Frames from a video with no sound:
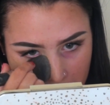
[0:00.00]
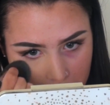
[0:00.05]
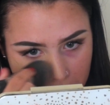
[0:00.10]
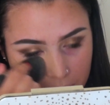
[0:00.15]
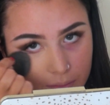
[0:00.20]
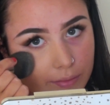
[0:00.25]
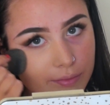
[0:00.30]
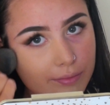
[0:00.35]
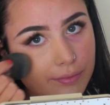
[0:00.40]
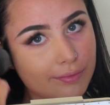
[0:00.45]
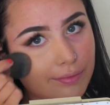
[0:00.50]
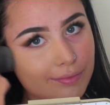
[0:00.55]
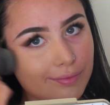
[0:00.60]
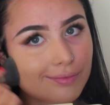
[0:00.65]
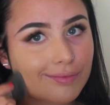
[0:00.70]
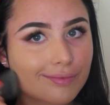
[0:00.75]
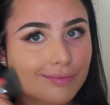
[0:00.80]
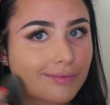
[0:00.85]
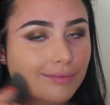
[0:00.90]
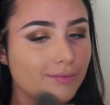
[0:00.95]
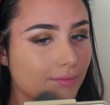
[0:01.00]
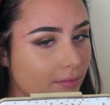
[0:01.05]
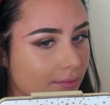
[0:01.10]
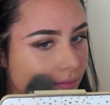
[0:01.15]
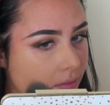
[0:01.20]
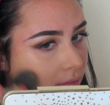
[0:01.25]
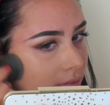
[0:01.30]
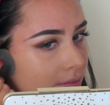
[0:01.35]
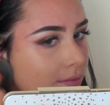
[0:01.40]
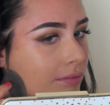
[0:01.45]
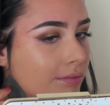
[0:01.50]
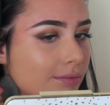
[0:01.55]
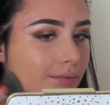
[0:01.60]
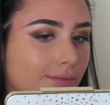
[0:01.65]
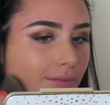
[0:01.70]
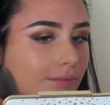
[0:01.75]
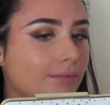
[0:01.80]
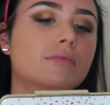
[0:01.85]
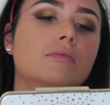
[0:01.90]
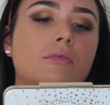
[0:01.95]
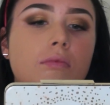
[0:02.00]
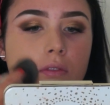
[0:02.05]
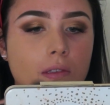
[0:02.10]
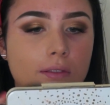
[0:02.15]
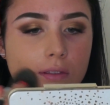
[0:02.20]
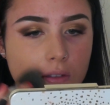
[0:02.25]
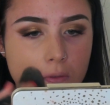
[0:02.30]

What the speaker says: And this brush I'm using is from Inglot. It's really